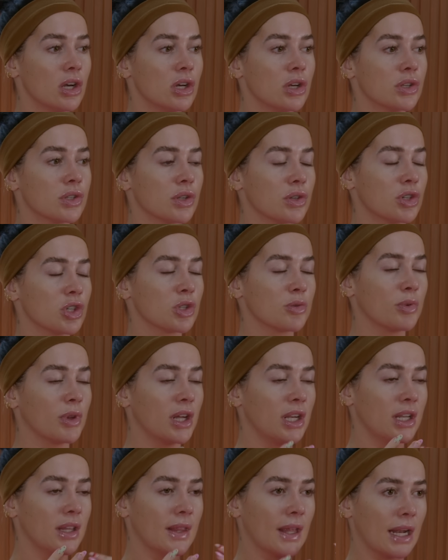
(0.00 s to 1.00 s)
So just
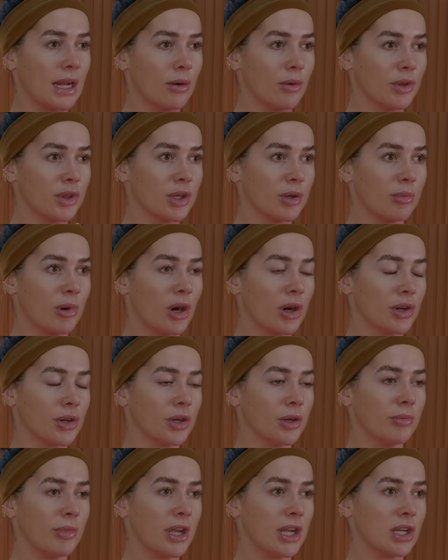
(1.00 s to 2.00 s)
planning that out with your
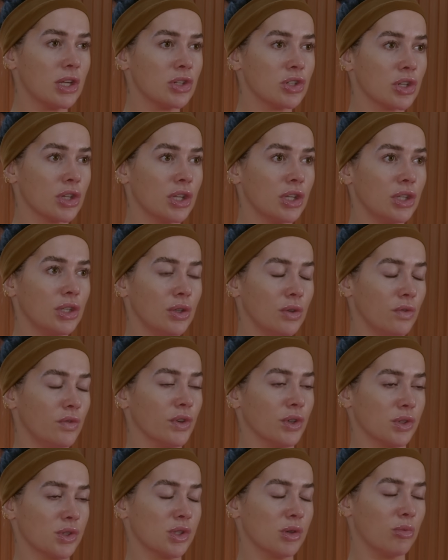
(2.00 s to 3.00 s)
partner and making sure that you
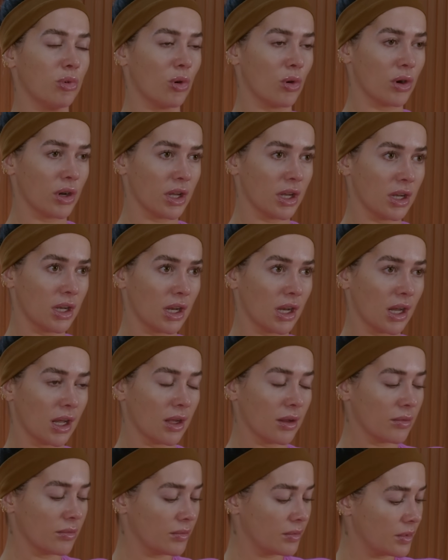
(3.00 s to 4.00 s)
feel supported in
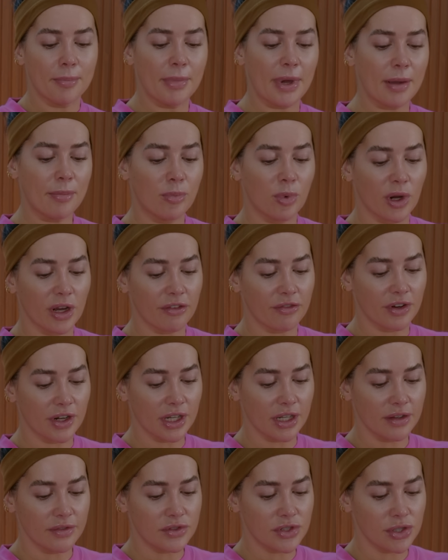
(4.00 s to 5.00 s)
it. My
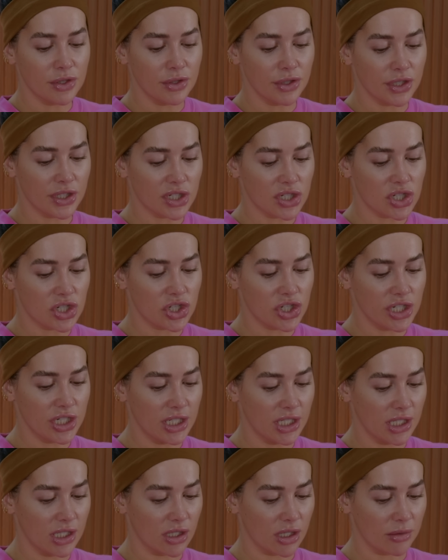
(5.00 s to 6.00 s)
boyfriend of 2 years
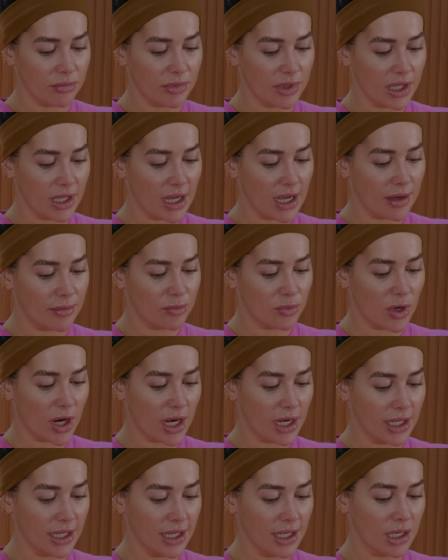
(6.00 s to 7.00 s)
cheated on me. I'm
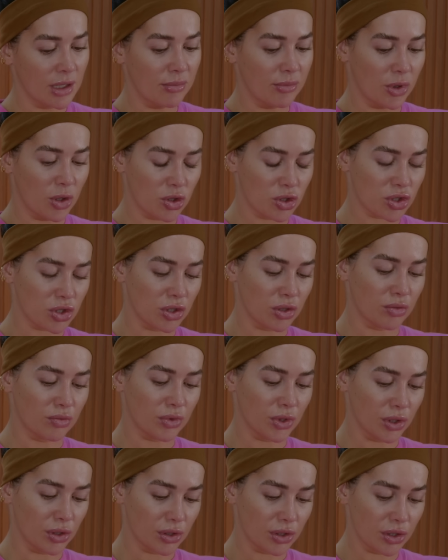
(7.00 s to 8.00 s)
riding an emotional
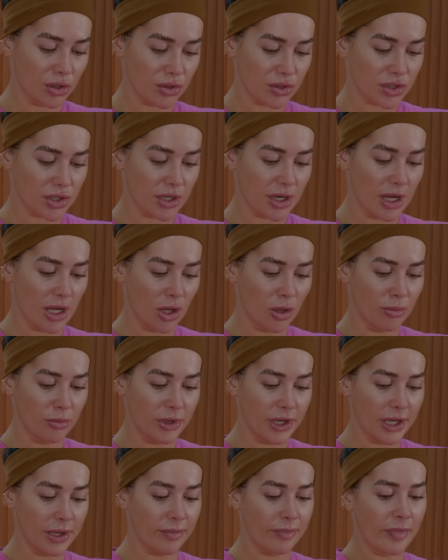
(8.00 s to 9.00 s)
roller coaster. Help
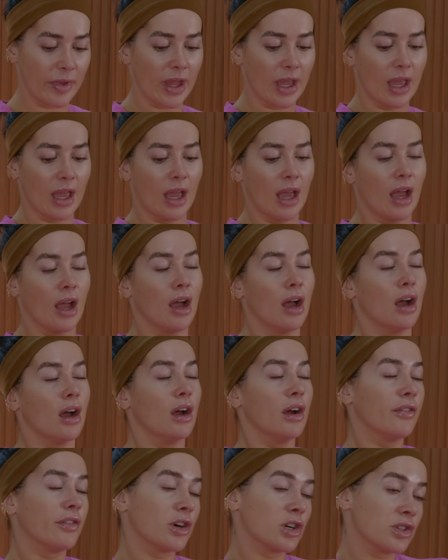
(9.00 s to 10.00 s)
me.
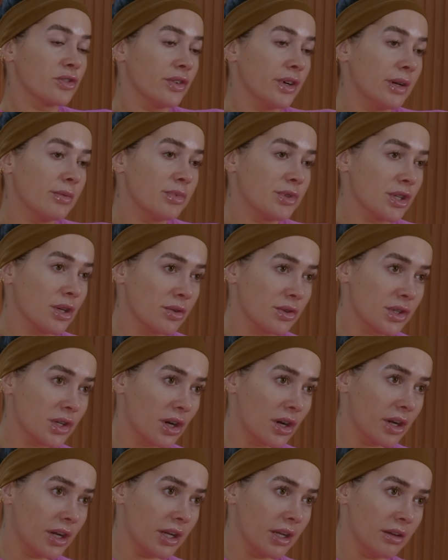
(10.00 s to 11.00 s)
First of all, I'm so
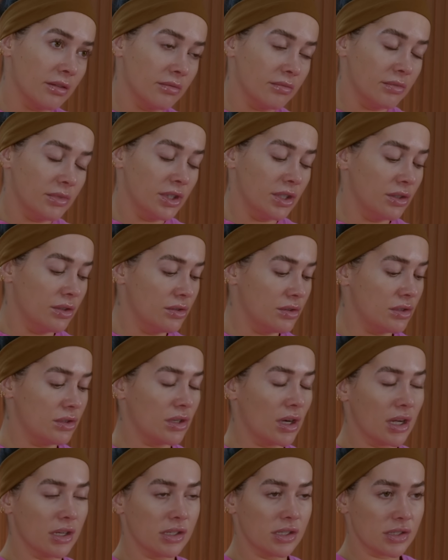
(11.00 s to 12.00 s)
sorry. You do
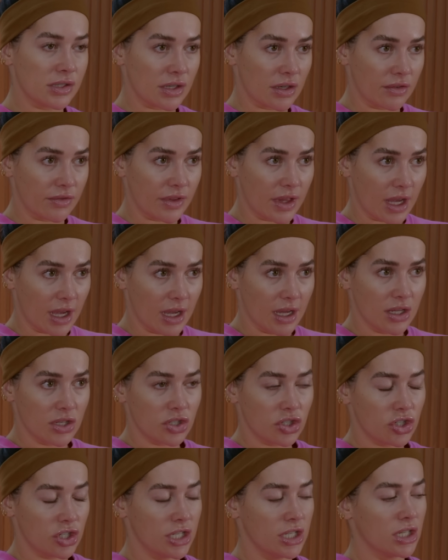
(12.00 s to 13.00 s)
not deserve that.
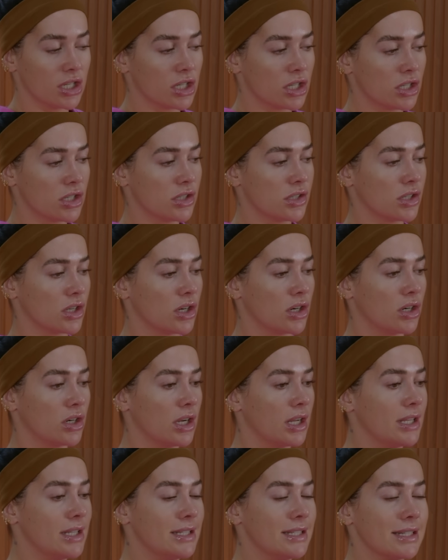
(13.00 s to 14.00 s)
Cheaters
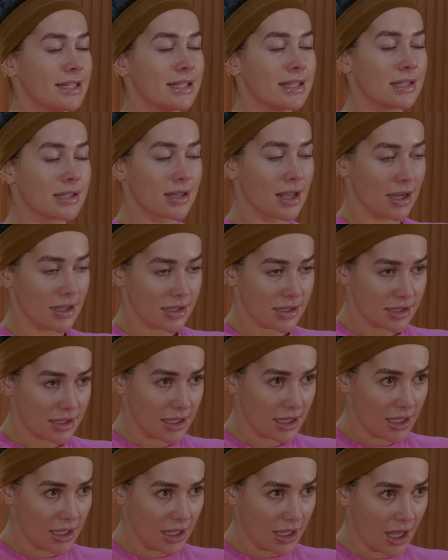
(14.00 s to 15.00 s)
are
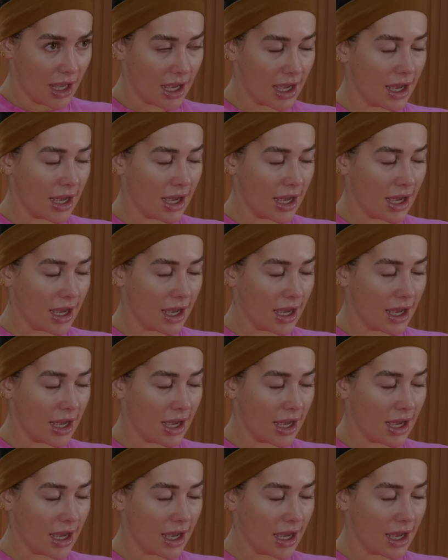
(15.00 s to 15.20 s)
disgusting.